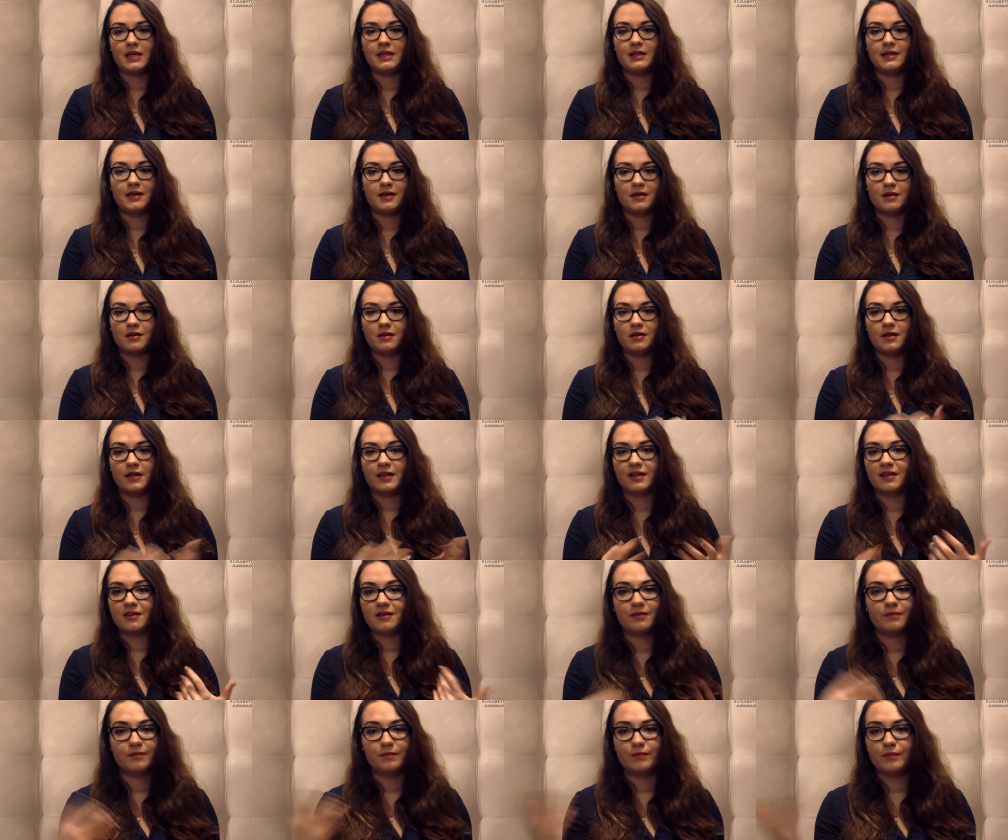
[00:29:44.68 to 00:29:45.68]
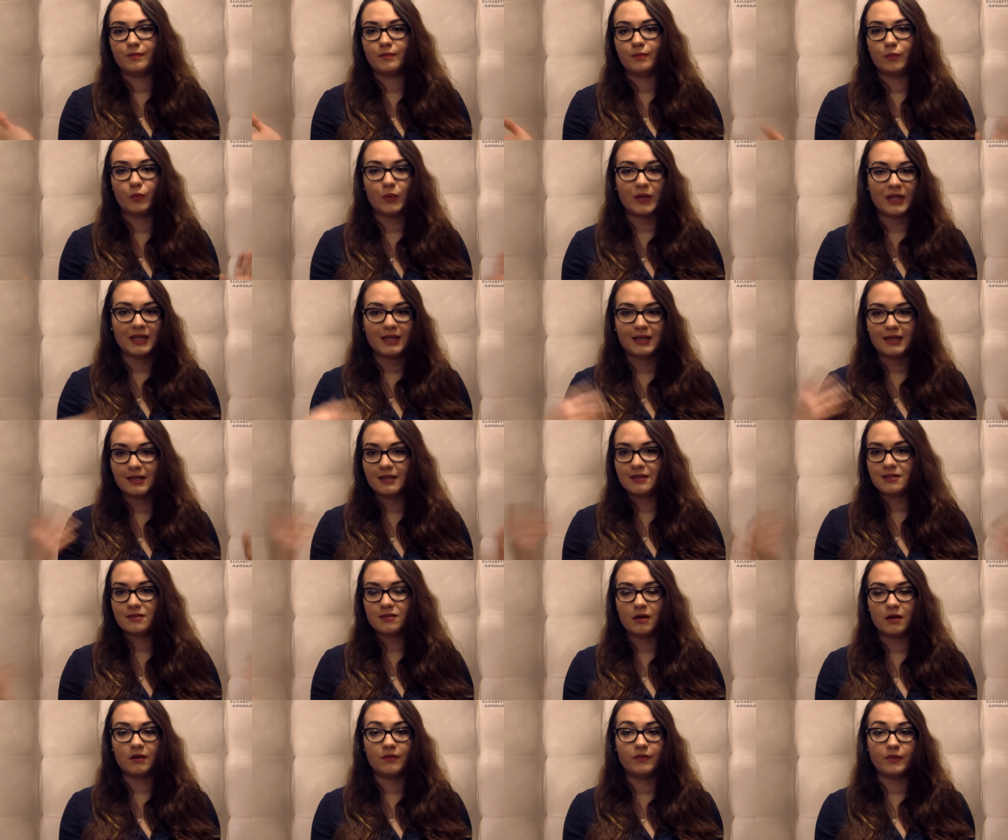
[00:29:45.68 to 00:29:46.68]
another like
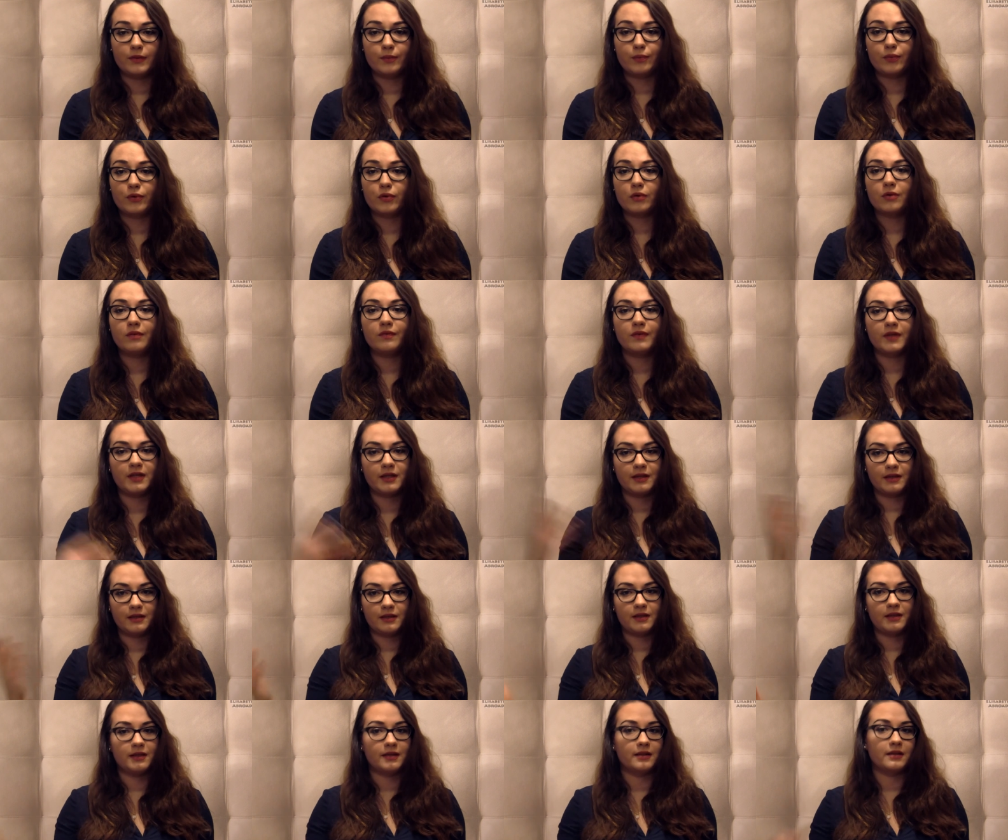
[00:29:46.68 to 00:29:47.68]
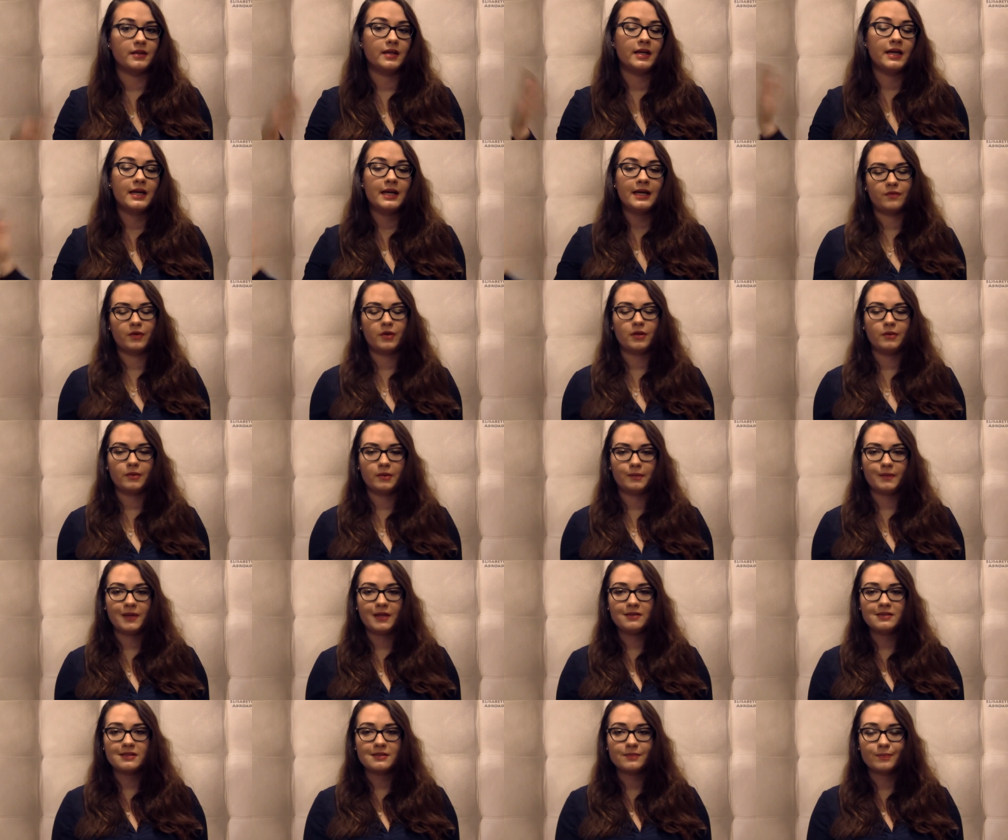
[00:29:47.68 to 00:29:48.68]
weeks of improving in following
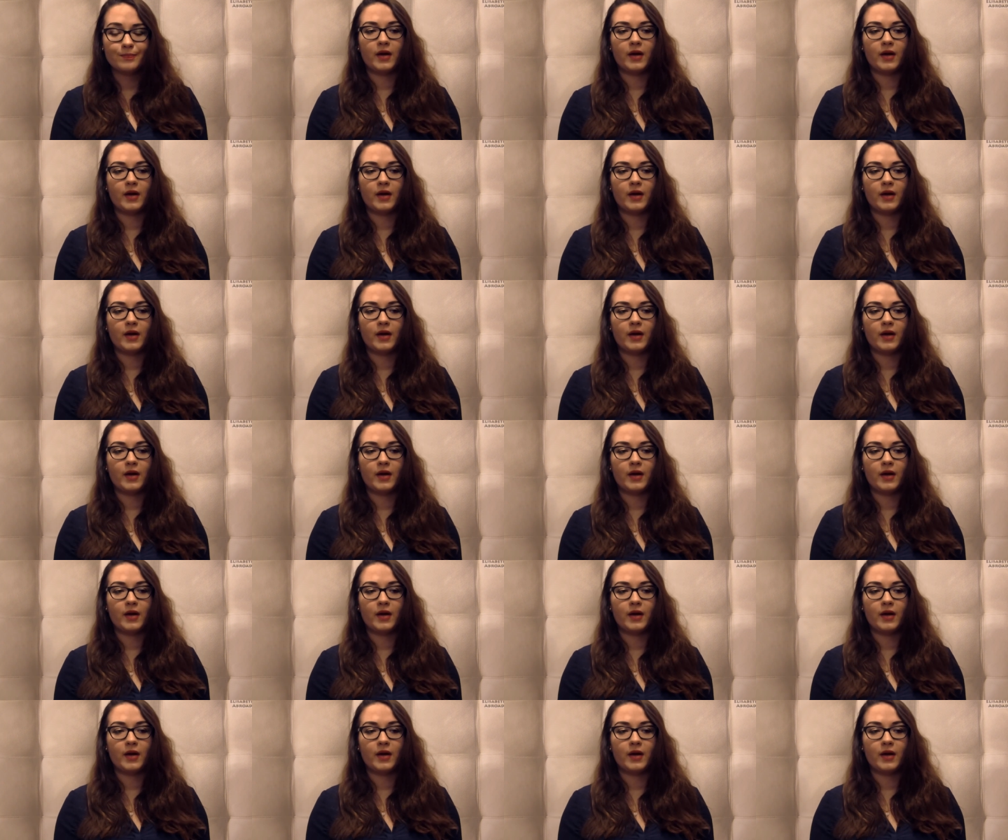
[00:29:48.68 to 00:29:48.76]
months.